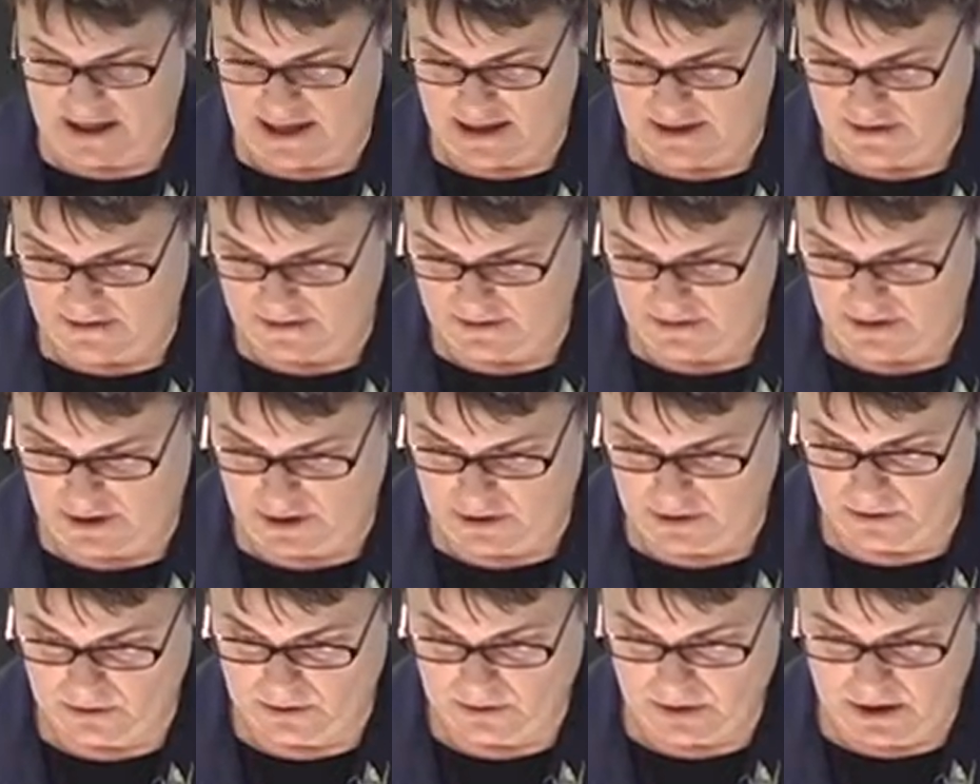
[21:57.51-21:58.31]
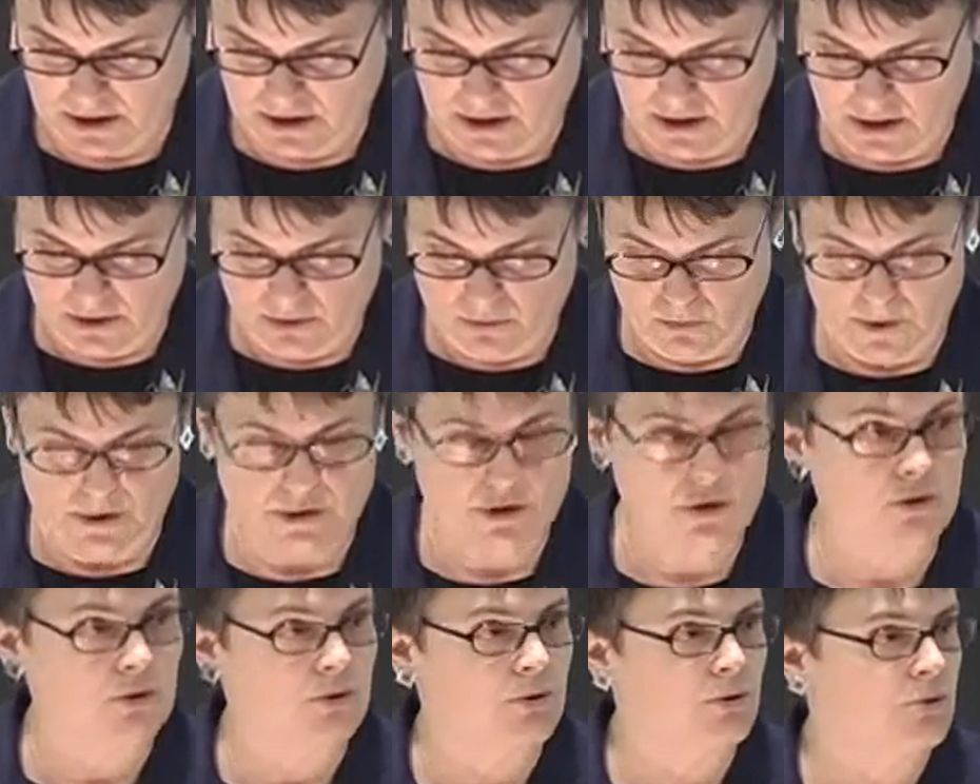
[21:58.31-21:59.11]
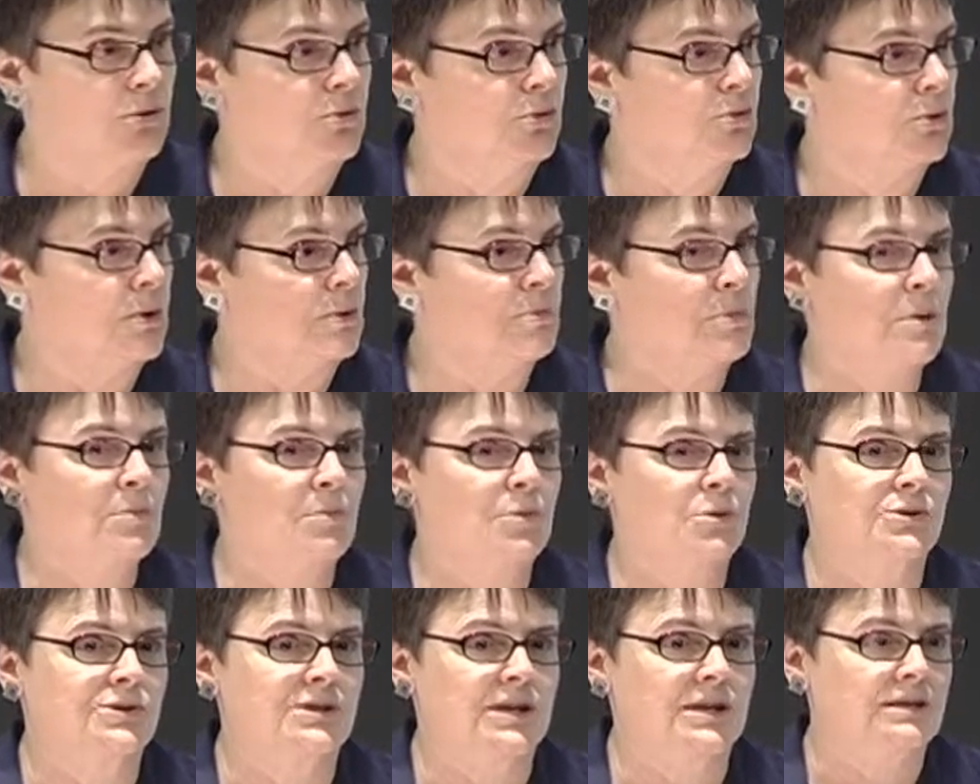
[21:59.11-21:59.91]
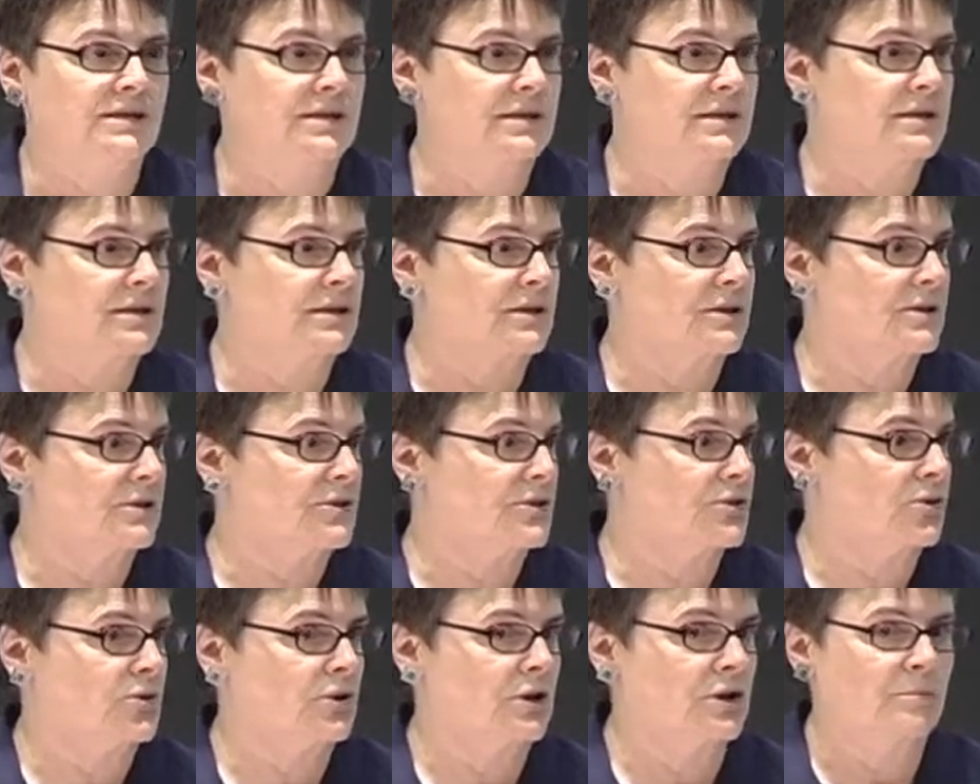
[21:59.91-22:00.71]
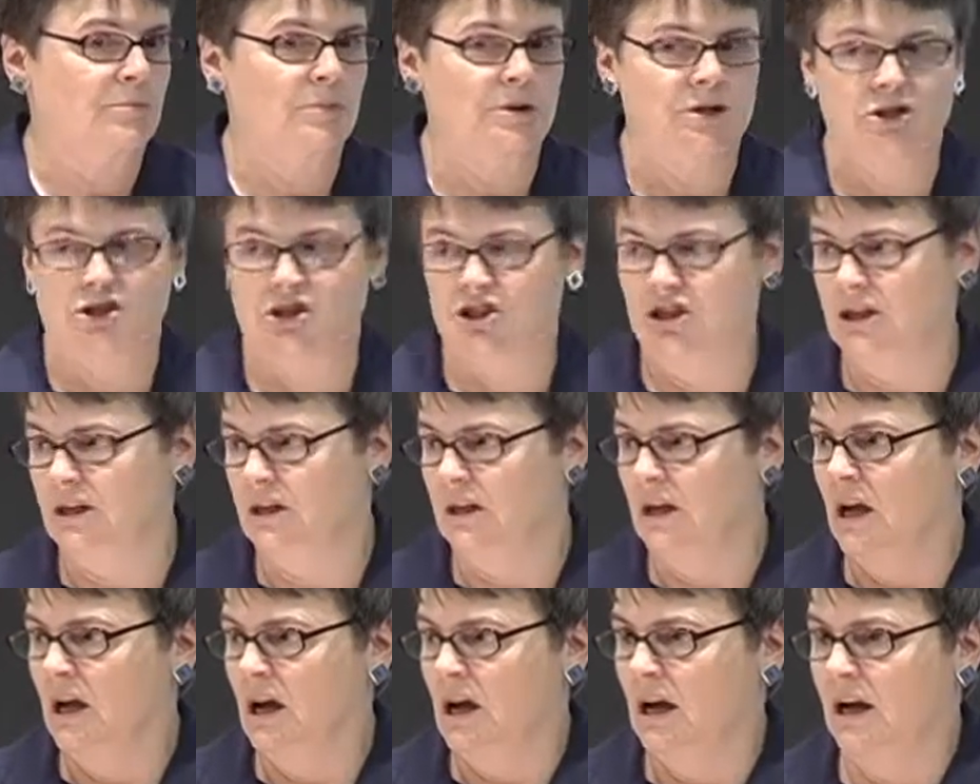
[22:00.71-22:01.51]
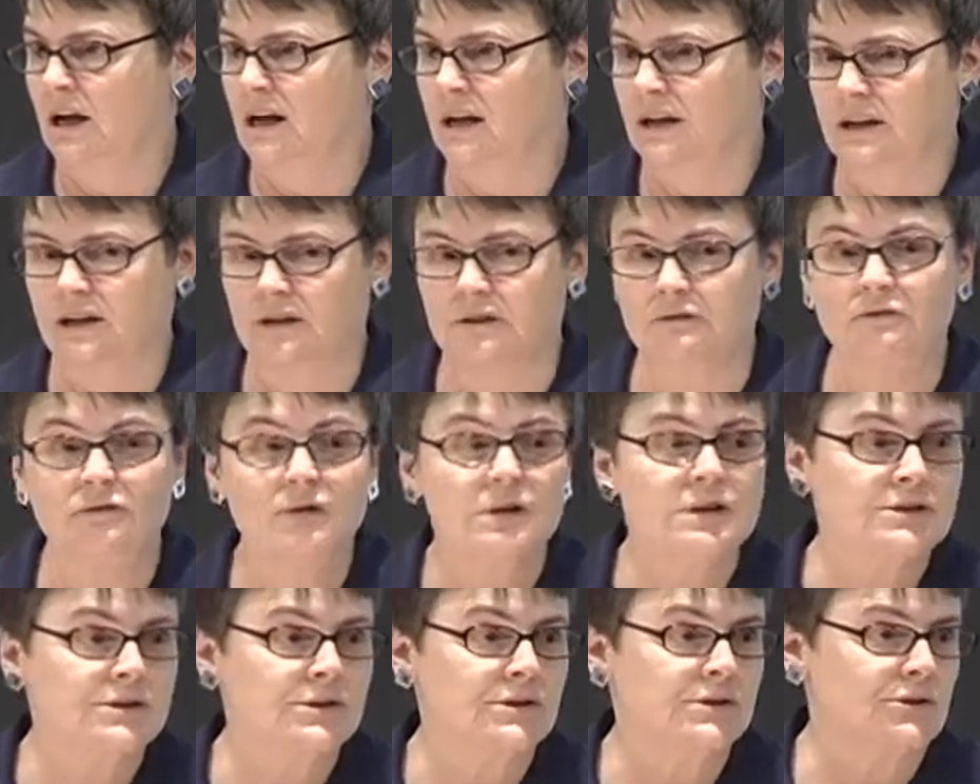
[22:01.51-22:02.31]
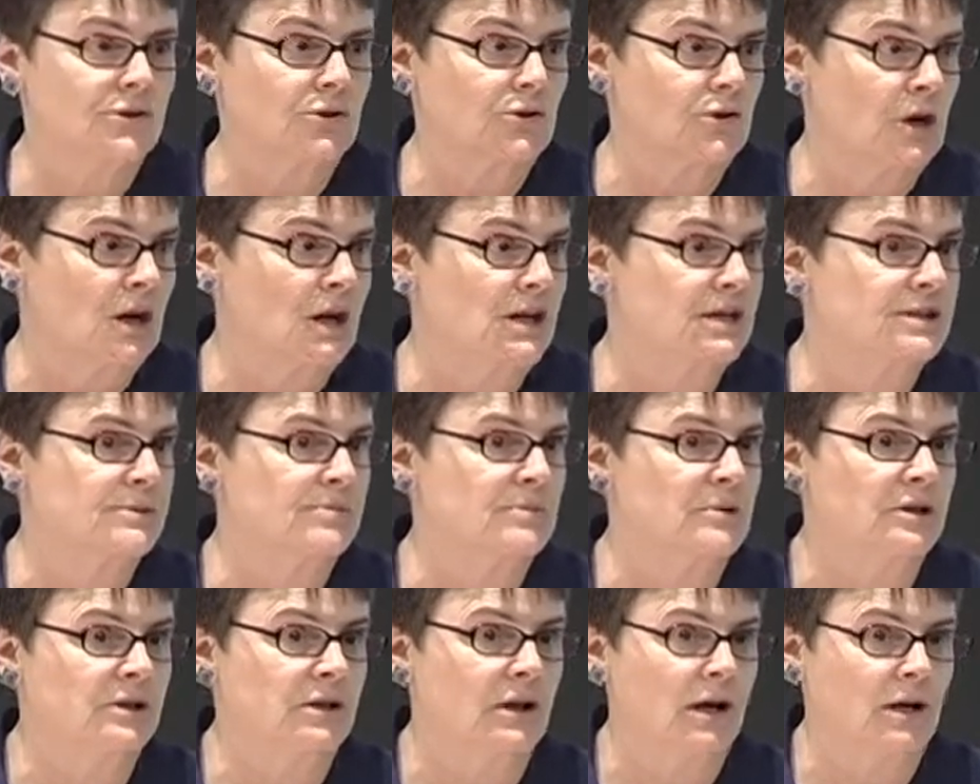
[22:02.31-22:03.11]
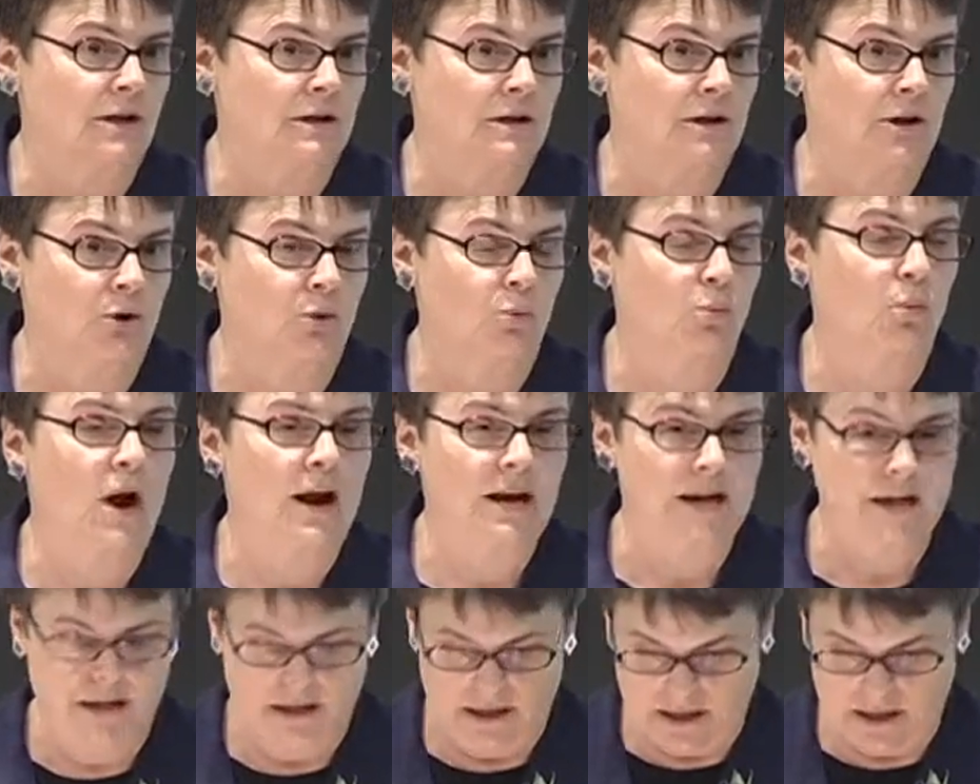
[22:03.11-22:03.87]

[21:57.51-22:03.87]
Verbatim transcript: I don't know whether you remember St. Cecilia's story, but she uh, convinces her husband on their wedding